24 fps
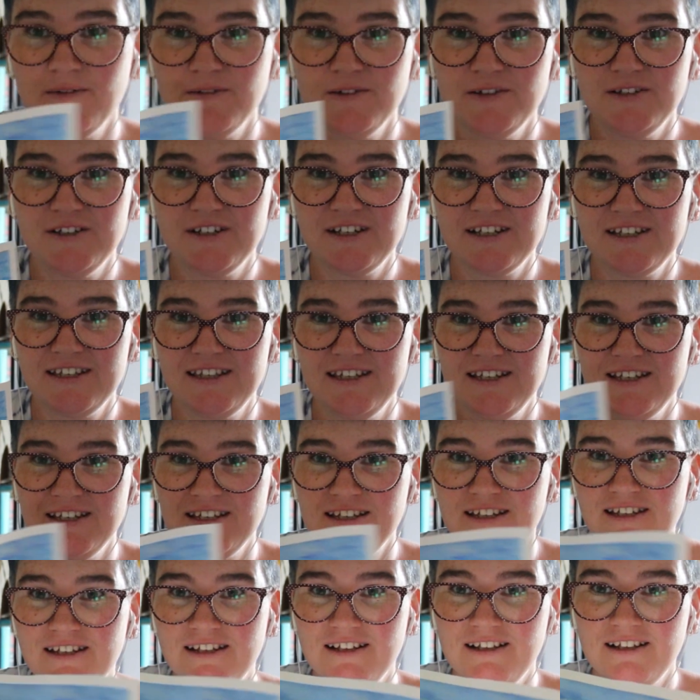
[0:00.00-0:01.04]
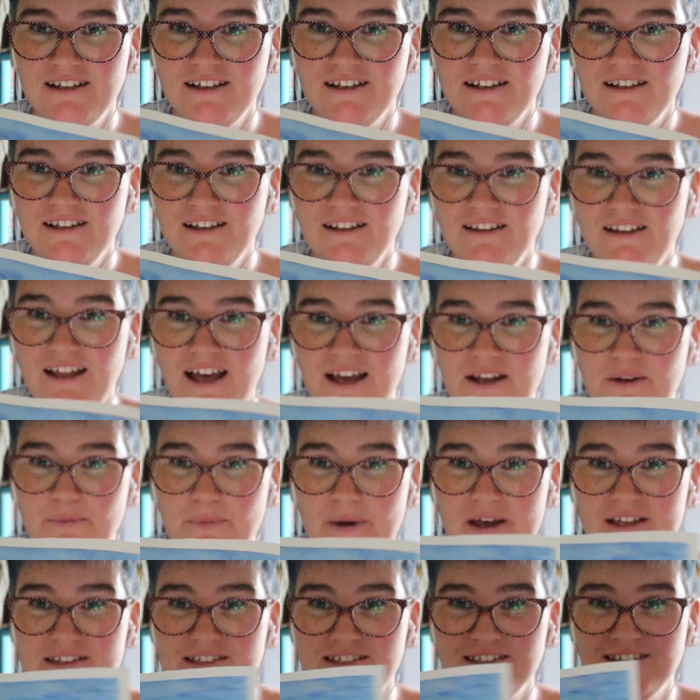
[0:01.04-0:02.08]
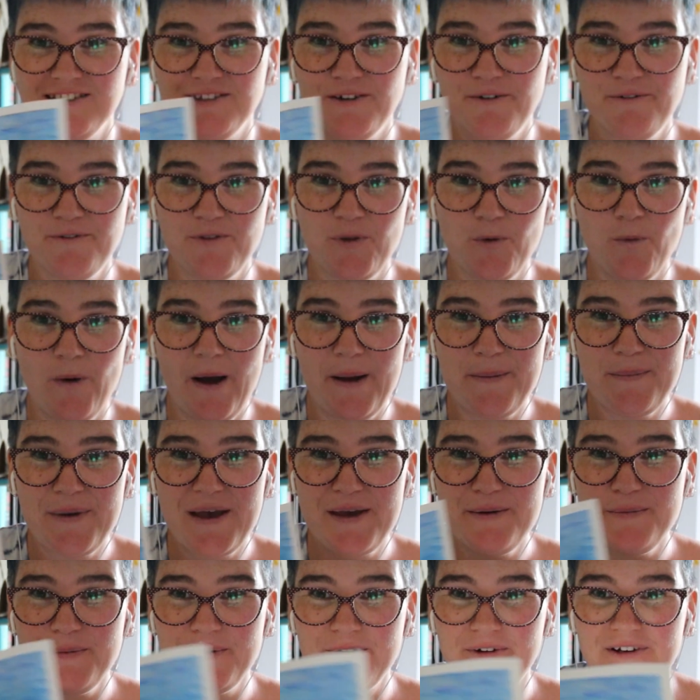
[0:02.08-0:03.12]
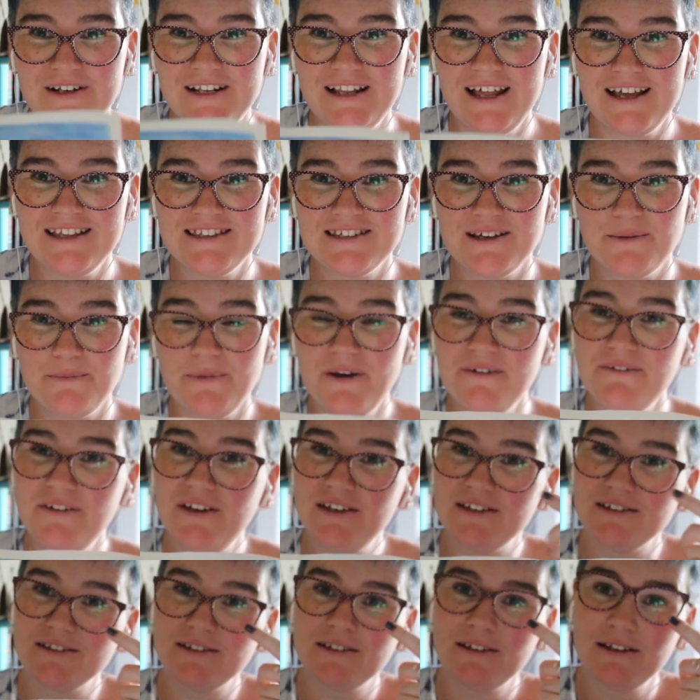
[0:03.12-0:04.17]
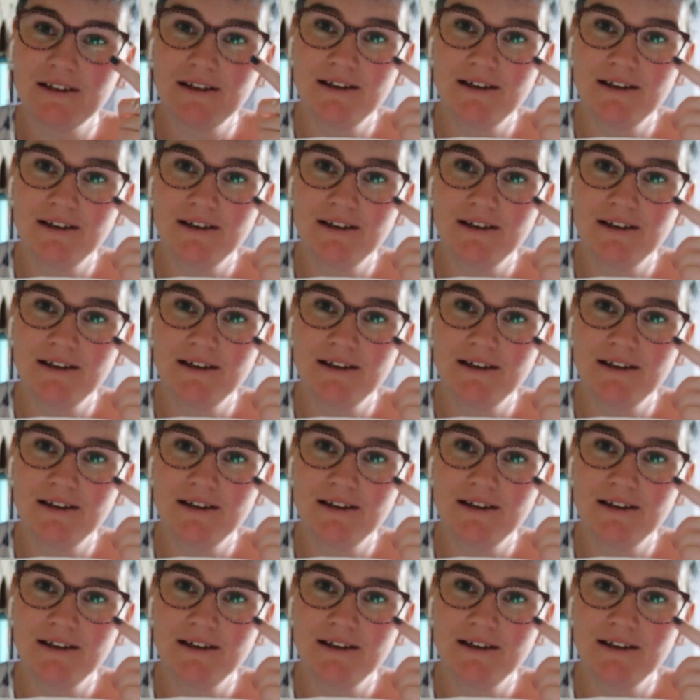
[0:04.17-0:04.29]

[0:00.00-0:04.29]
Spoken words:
Look, the light bounces off the white paper and lights up my face.